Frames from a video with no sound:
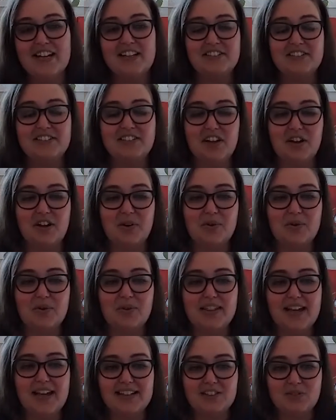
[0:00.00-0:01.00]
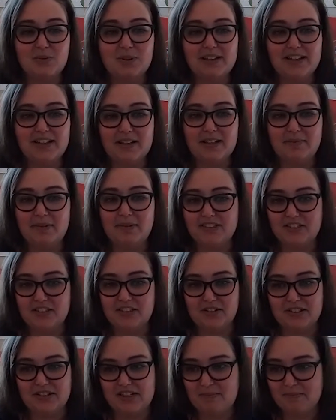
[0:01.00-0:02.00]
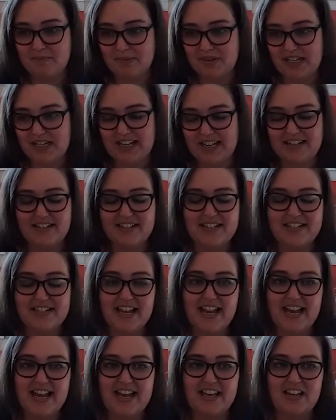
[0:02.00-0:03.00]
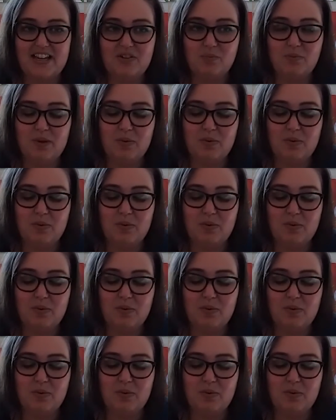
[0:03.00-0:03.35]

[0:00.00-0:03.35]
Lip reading: So that's what led me to start the company. And today, we